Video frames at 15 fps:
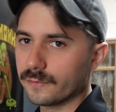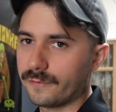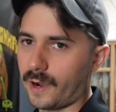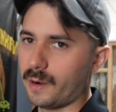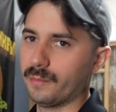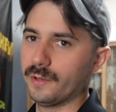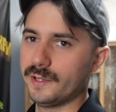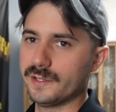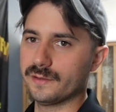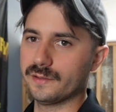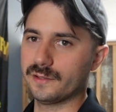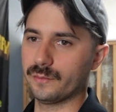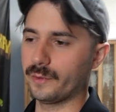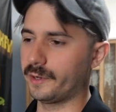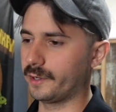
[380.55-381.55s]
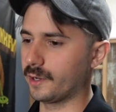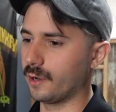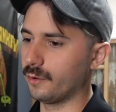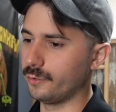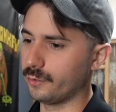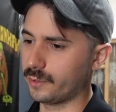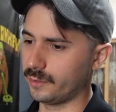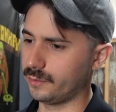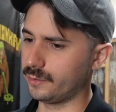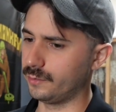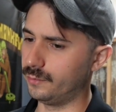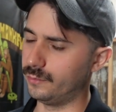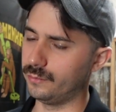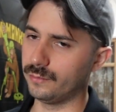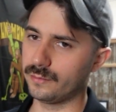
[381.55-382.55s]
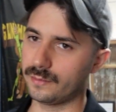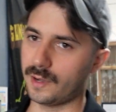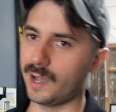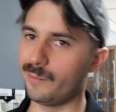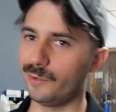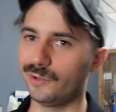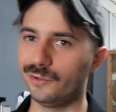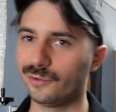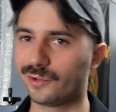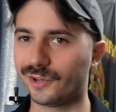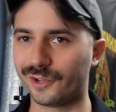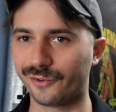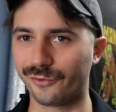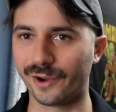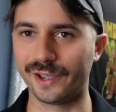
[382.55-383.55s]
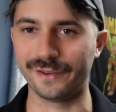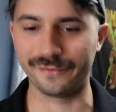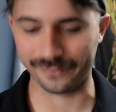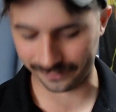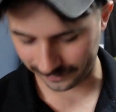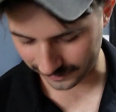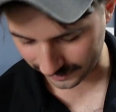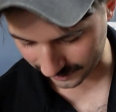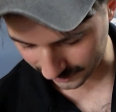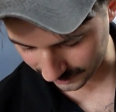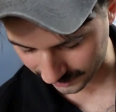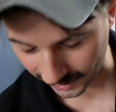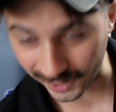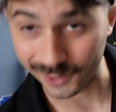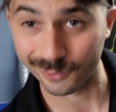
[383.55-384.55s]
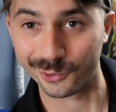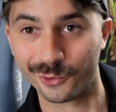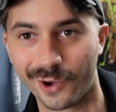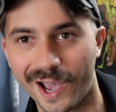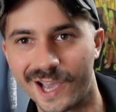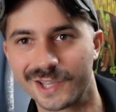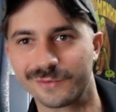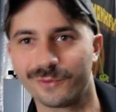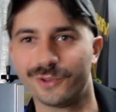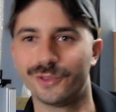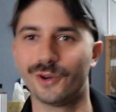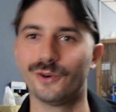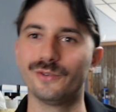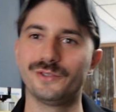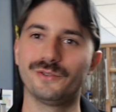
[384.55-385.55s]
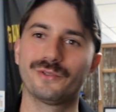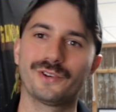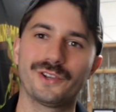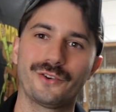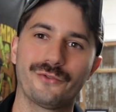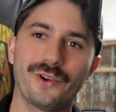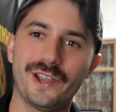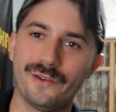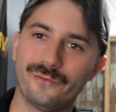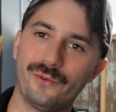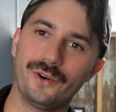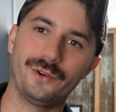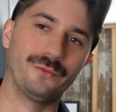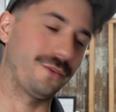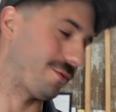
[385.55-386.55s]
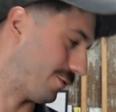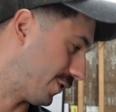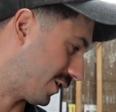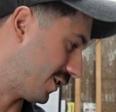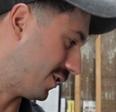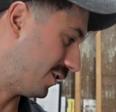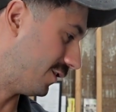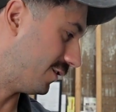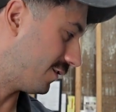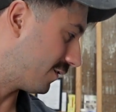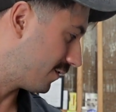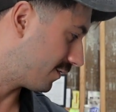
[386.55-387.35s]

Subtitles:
fiber laser is the way to go. You can do, I mean, you can engrave, anyone who has one knows, you can engrave one with frickin',